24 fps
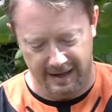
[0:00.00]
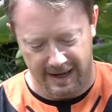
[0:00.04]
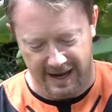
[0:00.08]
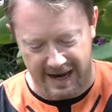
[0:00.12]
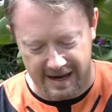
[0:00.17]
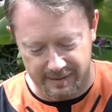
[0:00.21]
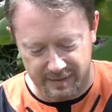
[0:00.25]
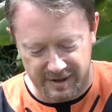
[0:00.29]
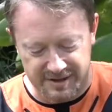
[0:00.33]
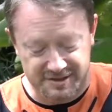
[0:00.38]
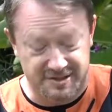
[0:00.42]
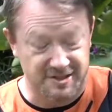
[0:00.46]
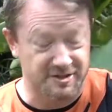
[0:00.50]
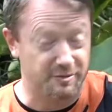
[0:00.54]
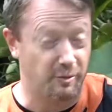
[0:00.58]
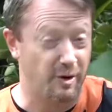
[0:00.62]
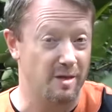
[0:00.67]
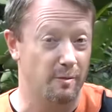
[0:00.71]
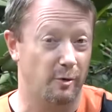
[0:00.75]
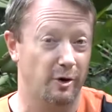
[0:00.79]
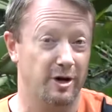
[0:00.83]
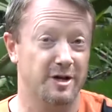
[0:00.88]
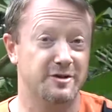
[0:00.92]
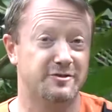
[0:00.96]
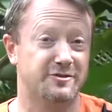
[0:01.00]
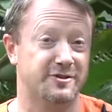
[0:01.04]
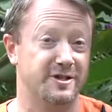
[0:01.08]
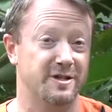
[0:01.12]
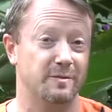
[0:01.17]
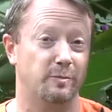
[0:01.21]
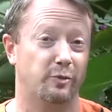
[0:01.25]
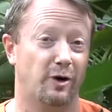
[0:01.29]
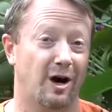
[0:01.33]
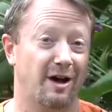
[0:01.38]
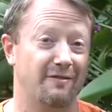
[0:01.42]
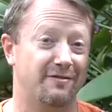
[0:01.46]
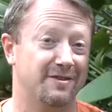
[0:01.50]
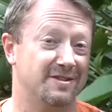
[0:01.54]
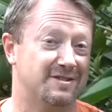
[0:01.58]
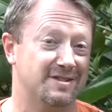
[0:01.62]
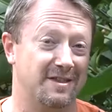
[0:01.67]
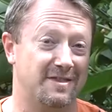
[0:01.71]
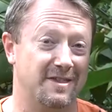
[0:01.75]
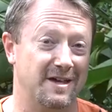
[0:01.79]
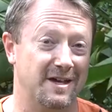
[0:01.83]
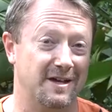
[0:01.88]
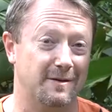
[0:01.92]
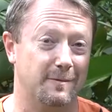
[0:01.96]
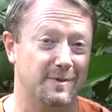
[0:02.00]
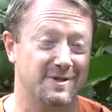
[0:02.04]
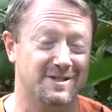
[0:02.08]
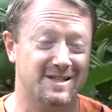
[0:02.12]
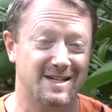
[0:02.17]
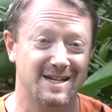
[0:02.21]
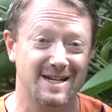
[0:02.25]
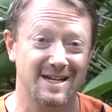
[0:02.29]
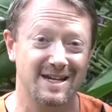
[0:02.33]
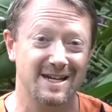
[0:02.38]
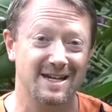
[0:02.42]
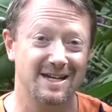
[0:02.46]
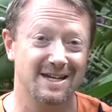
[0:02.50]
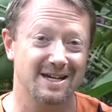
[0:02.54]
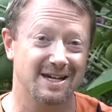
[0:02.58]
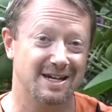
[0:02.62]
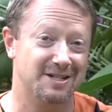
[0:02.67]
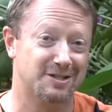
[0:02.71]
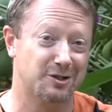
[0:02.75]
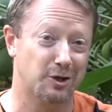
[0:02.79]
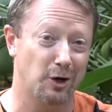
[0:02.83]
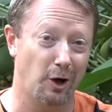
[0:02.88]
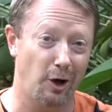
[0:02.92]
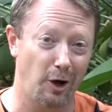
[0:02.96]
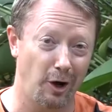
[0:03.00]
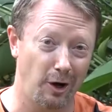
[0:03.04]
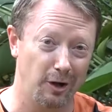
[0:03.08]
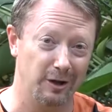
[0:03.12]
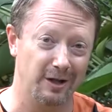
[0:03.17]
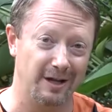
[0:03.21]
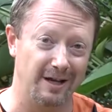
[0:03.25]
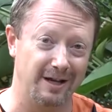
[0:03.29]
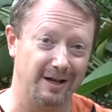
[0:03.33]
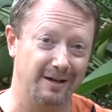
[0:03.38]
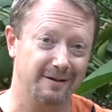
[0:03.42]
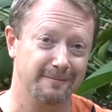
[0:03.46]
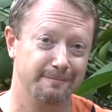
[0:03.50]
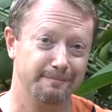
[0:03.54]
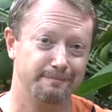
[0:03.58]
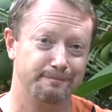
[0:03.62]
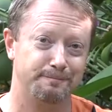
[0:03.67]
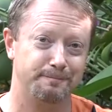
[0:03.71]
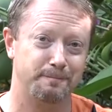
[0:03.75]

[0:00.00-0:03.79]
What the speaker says: Amos is one of the more interesting prophets, I think, because his calling